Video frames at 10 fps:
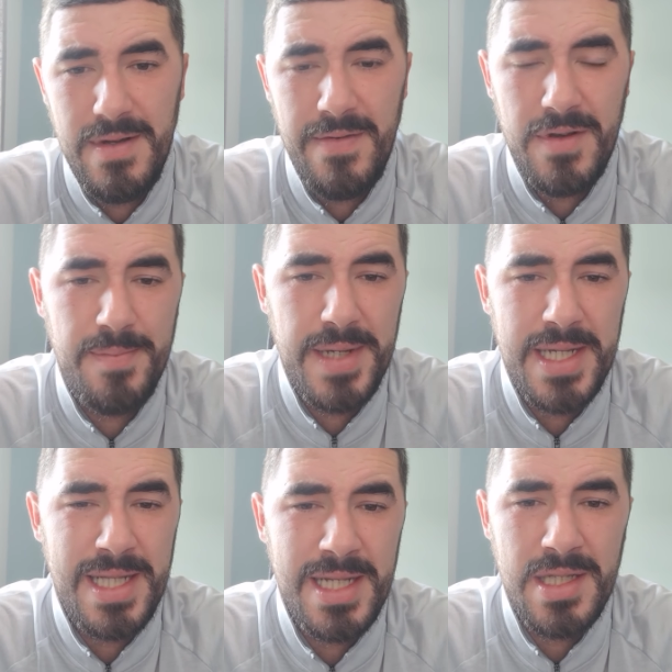I've got
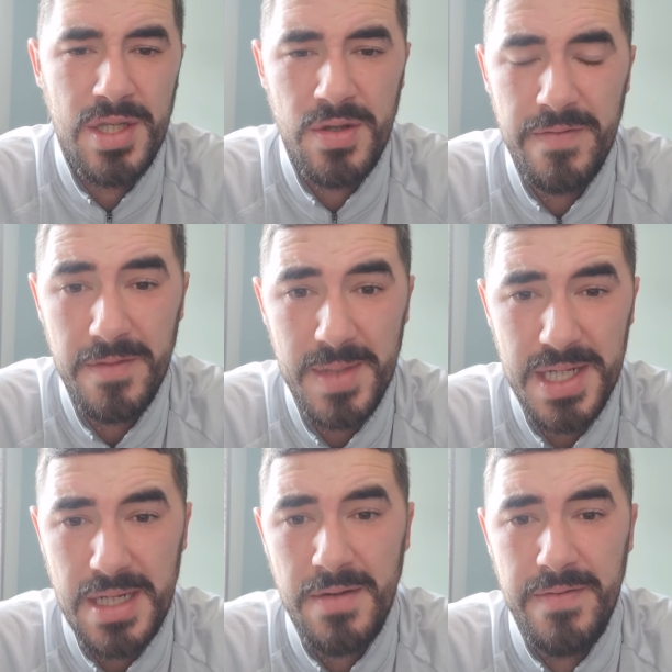bigger things to do for
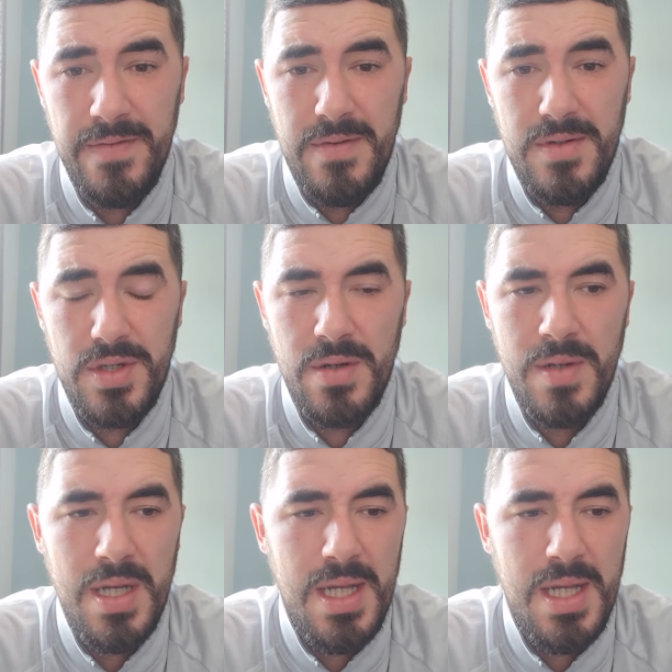myself. So